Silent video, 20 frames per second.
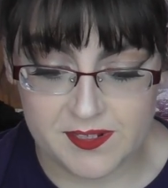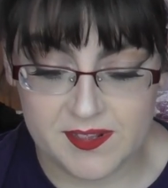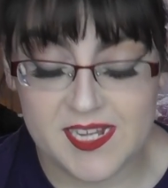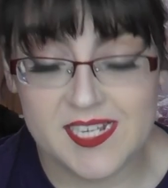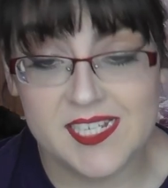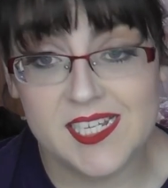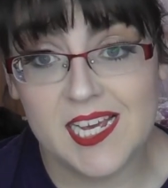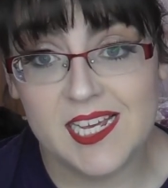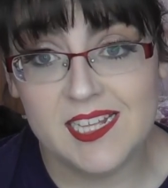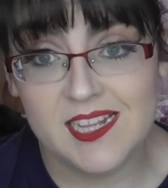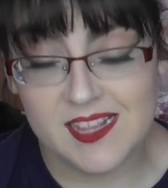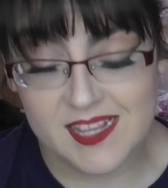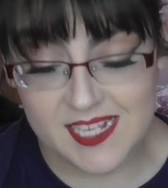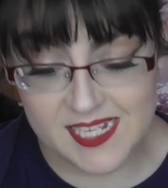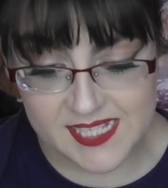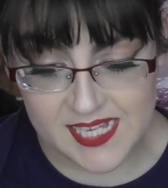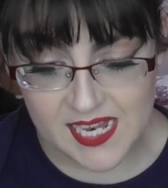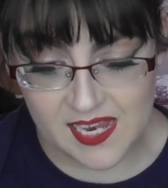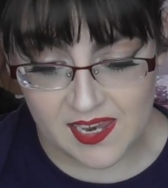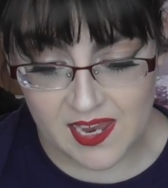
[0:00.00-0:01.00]
They say that
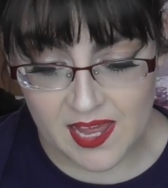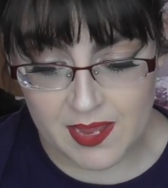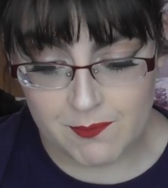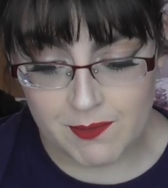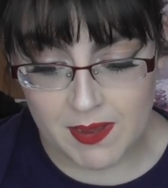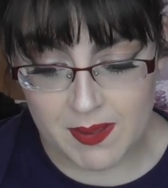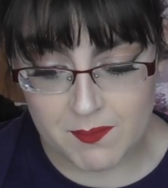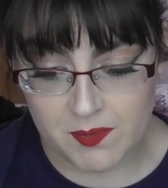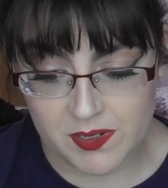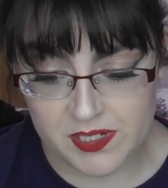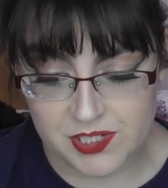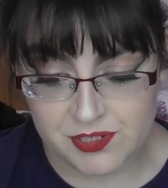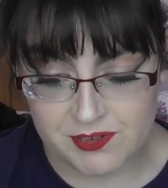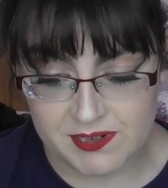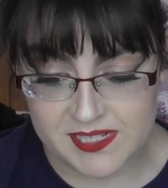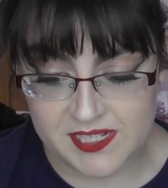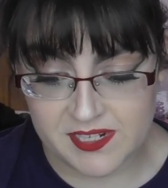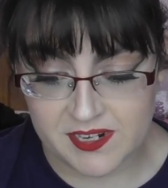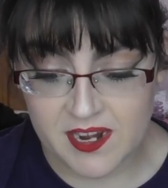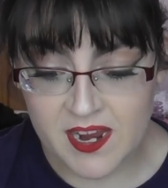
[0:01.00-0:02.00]
this lightweight
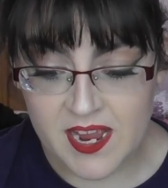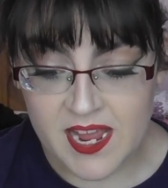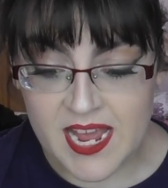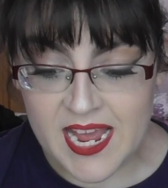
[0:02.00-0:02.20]
moisturizer